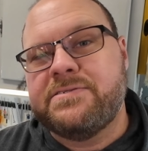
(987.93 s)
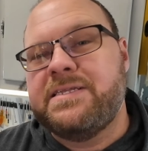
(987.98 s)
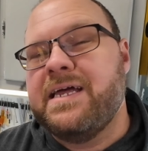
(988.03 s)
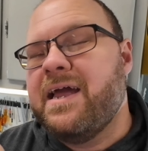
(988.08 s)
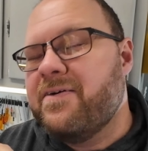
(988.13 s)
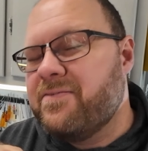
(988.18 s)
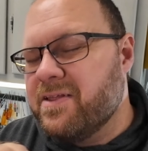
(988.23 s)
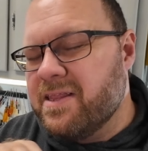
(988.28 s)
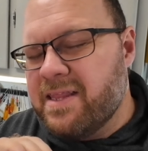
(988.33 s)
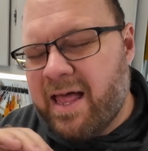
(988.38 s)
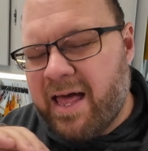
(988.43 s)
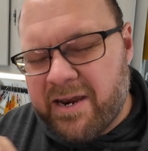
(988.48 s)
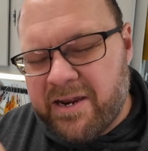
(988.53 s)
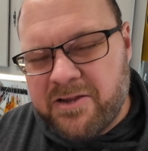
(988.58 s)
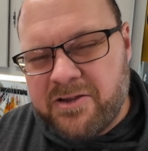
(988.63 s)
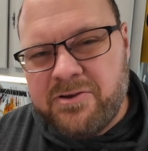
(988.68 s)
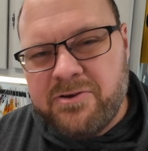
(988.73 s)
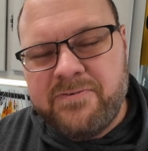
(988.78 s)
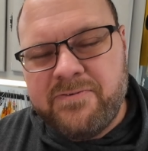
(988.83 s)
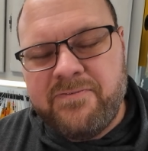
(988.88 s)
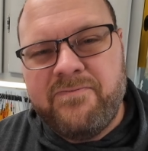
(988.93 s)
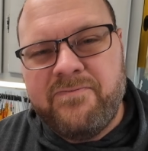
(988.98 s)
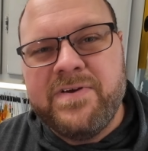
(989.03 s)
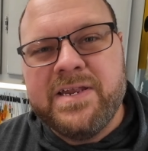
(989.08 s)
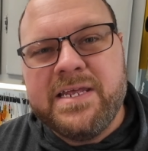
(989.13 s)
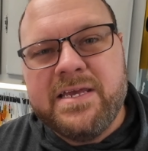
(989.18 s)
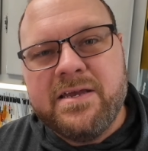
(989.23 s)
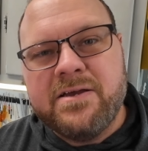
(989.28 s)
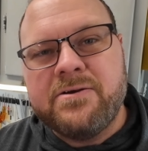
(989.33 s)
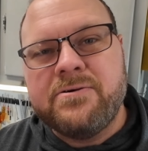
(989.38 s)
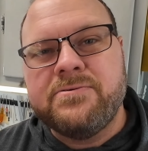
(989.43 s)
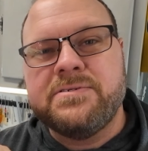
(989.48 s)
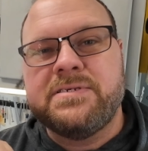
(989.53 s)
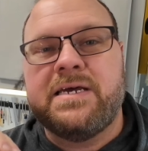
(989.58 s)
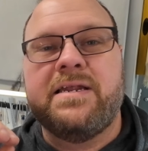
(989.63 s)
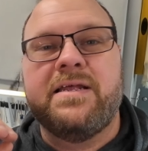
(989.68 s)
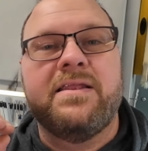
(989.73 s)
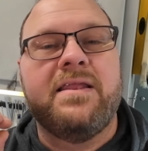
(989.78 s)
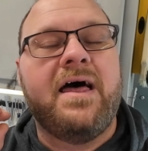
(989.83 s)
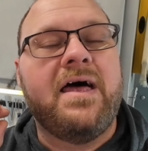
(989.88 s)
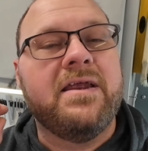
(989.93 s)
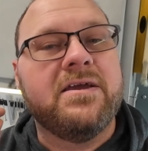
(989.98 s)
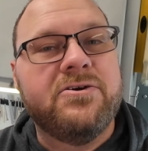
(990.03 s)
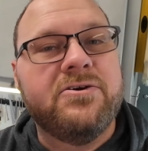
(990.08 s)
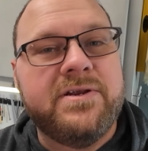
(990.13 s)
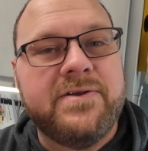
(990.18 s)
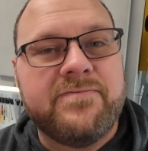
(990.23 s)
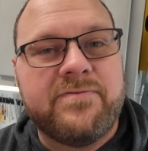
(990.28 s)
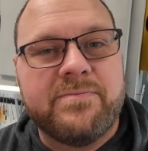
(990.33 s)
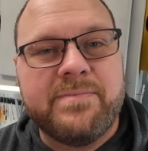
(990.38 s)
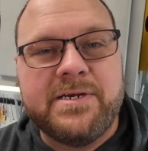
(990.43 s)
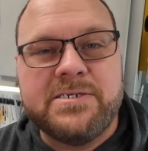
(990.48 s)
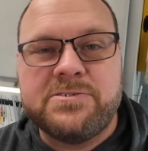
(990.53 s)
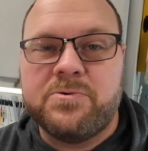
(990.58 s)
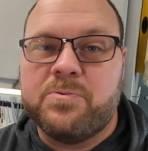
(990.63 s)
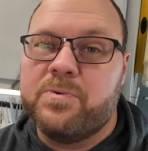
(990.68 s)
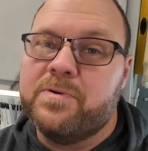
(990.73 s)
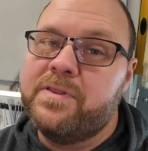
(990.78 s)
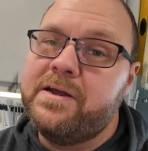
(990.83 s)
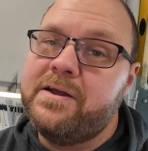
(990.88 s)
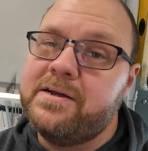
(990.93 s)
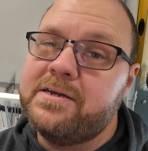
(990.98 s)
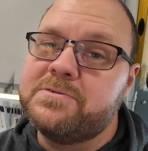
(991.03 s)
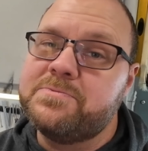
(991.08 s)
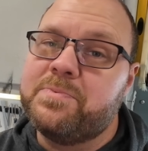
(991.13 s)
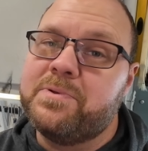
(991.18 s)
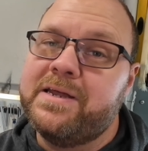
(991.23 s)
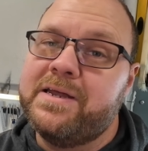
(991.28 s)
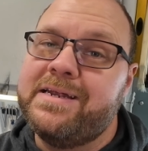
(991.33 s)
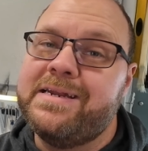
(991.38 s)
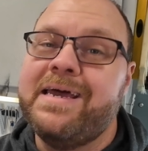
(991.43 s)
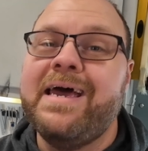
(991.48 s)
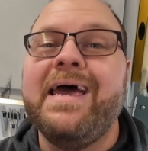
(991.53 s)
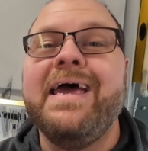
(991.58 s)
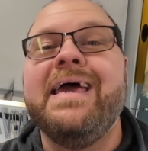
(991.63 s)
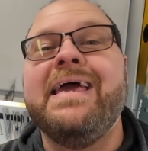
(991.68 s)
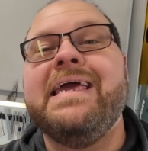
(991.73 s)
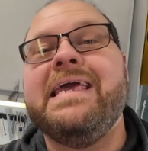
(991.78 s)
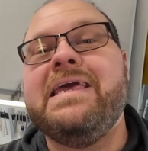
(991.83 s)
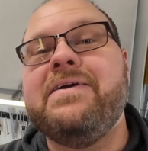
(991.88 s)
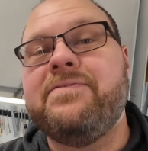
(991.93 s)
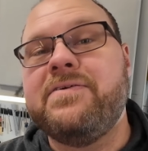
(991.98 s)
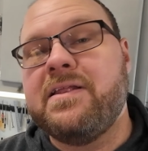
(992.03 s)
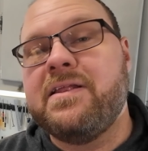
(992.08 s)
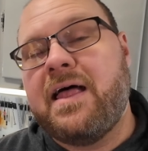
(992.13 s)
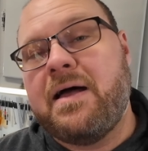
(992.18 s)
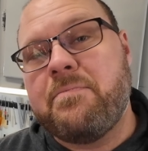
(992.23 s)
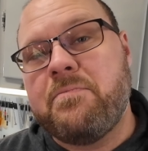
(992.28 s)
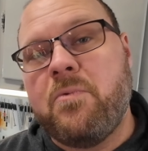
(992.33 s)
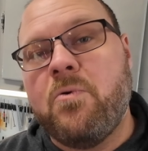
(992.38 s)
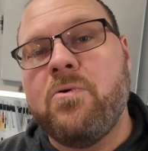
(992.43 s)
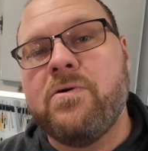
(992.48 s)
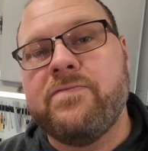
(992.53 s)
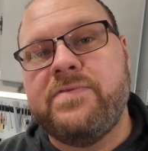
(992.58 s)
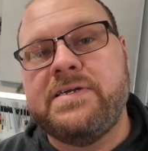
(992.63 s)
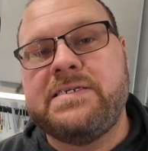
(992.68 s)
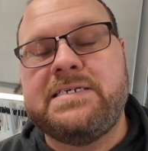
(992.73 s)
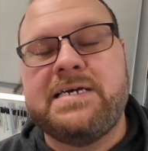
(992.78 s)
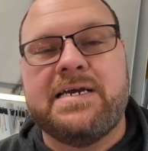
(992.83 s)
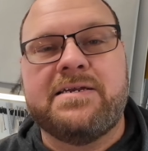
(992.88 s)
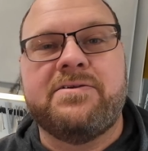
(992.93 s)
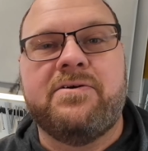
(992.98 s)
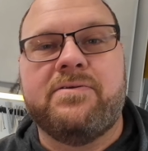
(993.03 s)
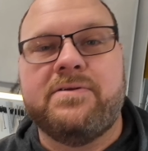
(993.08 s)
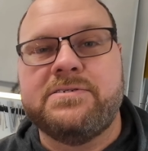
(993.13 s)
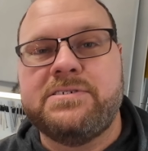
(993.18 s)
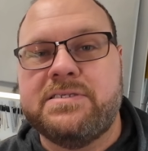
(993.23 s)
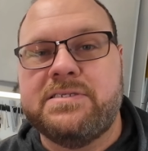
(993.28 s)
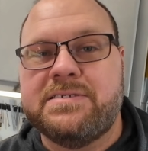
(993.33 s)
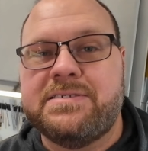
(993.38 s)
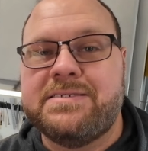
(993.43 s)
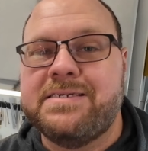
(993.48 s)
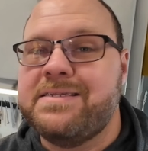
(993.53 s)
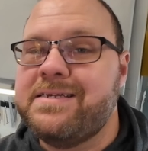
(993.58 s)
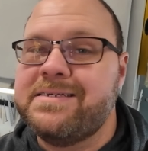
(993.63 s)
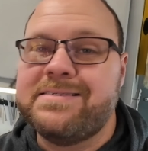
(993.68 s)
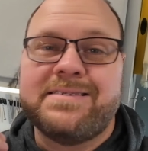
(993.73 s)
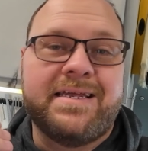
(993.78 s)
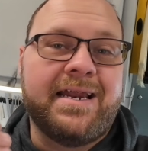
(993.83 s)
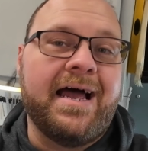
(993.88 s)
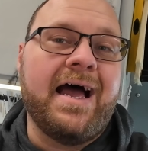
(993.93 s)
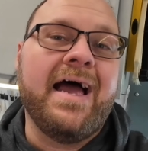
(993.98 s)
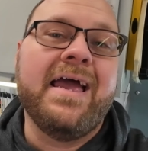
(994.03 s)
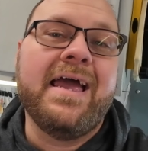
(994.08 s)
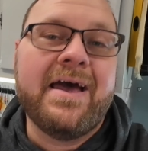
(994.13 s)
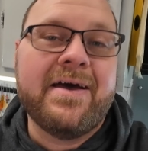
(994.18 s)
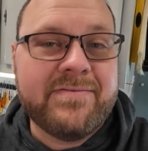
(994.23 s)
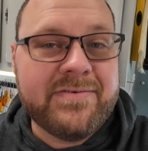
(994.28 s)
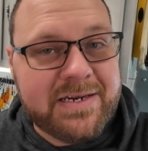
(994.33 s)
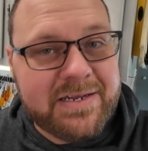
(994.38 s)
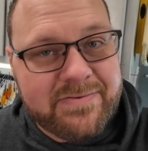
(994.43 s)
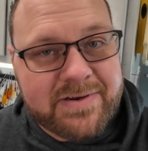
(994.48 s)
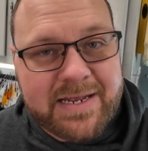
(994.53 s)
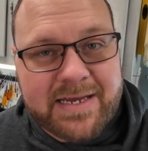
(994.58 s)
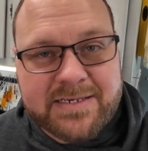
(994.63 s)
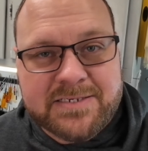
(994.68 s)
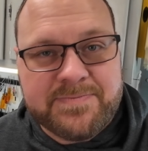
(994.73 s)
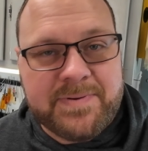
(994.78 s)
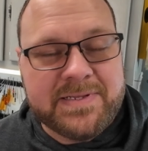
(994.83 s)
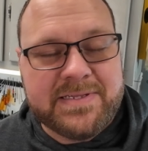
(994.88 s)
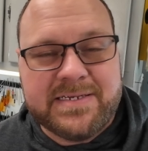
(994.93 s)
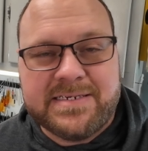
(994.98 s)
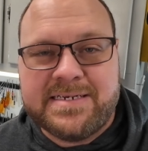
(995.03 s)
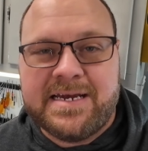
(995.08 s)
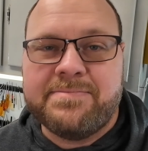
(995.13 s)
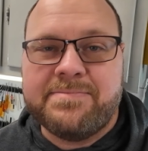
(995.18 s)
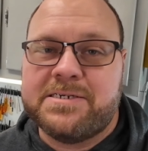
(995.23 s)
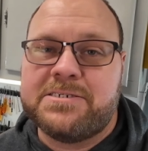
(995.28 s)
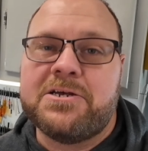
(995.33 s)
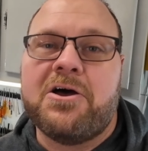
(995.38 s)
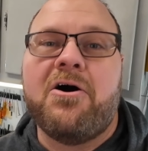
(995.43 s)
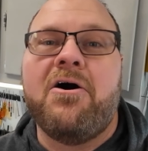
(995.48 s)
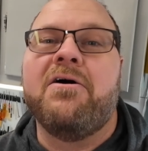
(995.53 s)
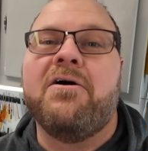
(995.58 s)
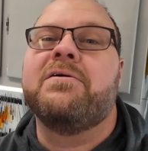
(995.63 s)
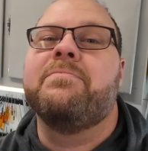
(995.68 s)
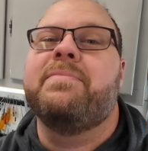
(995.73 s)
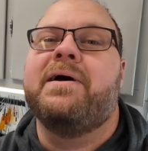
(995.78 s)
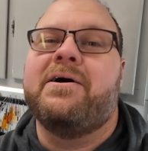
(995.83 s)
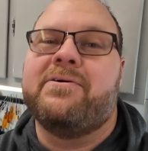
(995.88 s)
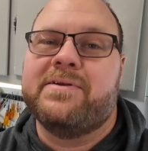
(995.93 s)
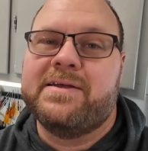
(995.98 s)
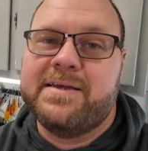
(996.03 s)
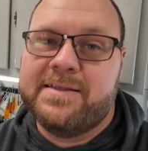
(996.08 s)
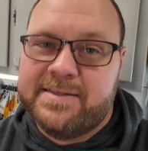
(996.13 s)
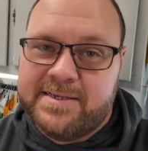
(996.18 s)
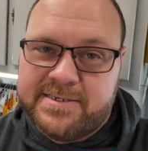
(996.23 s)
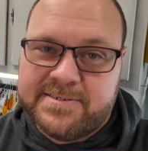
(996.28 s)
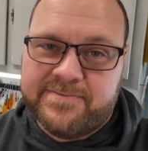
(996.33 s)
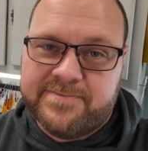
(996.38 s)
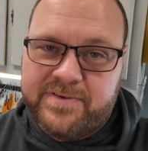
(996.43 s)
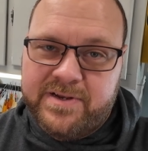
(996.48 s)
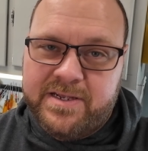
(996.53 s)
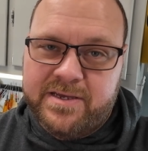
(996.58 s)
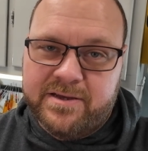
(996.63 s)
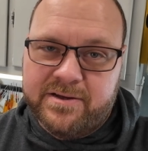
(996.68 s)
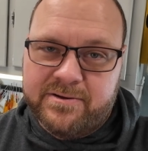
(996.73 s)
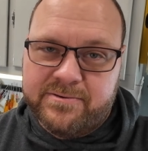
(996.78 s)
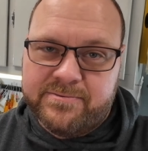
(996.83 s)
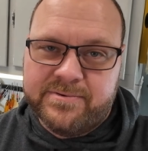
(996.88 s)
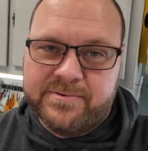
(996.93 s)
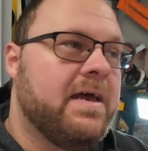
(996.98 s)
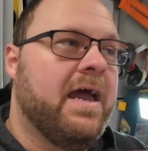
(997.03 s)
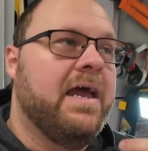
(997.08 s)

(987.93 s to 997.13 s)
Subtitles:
They have a lot of good videos and a lot of good information where they explain even a lot more of the technology that's in this that I haven't even spent the time to talk about in this video.